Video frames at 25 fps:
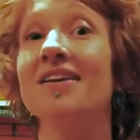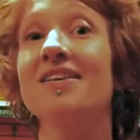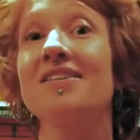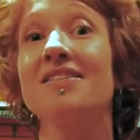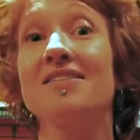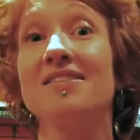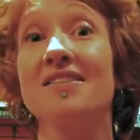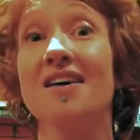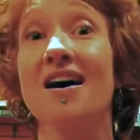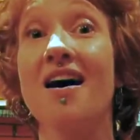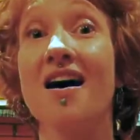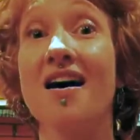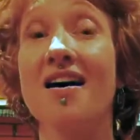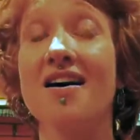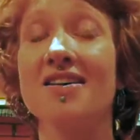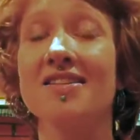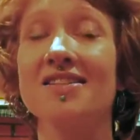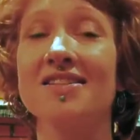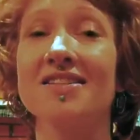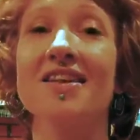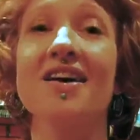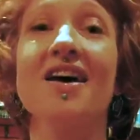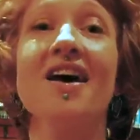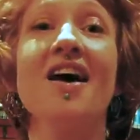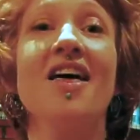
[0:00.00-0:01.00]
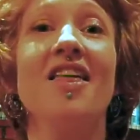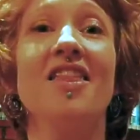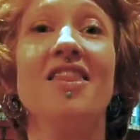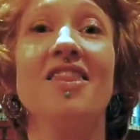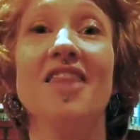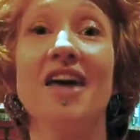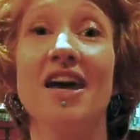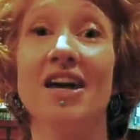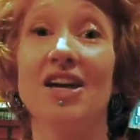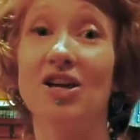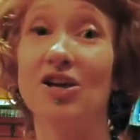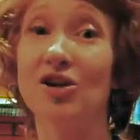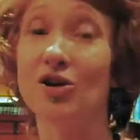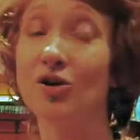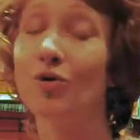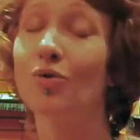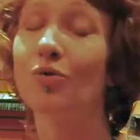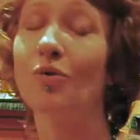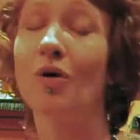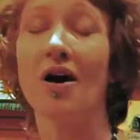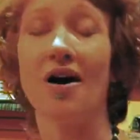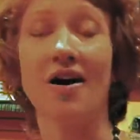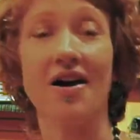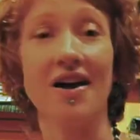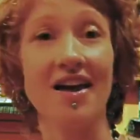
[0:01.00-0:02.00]
is to us that
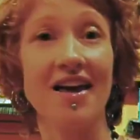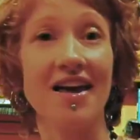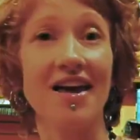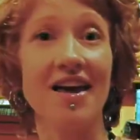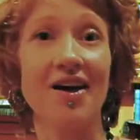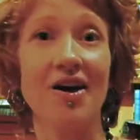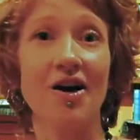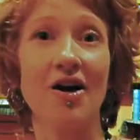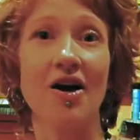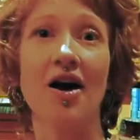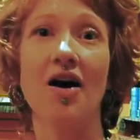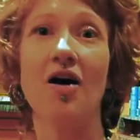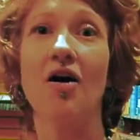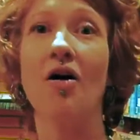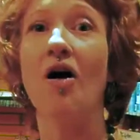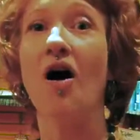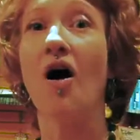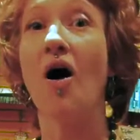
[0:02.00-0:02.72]
you are here